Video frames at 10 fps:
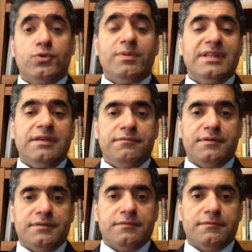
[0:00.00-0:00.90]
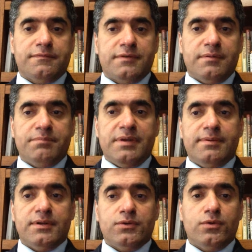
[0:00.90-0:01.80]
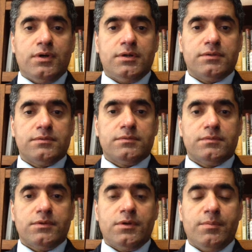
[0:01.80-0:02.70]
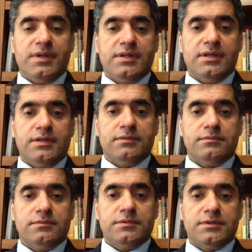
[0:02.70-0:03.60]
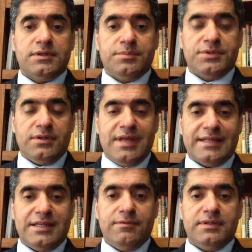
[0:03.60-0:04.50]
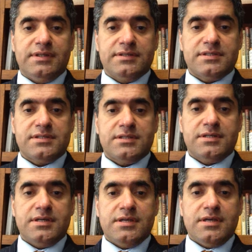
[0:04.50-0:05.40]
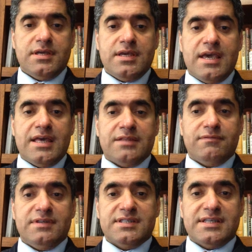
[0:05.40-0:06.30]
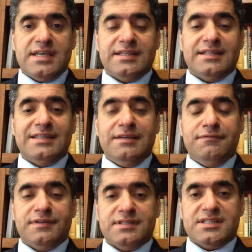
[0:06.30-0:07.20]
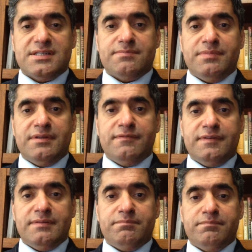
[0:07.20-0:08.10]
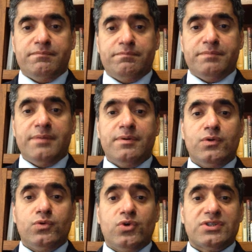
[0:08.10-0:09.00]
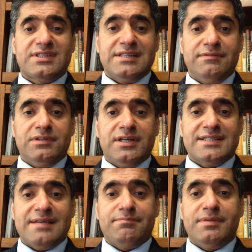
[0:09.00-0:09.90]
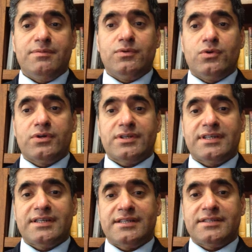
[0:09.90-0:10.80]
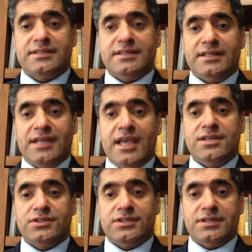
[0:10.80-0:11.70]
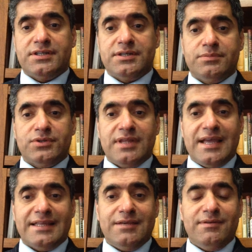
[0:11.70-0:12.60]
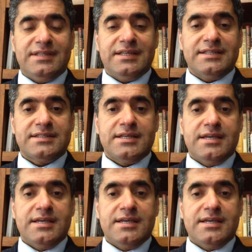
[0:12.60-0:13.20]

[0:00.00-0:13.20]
to be different from people who are committing criminal activities, and we say the difference between people who are civilized and people who are engaging in criminal activities.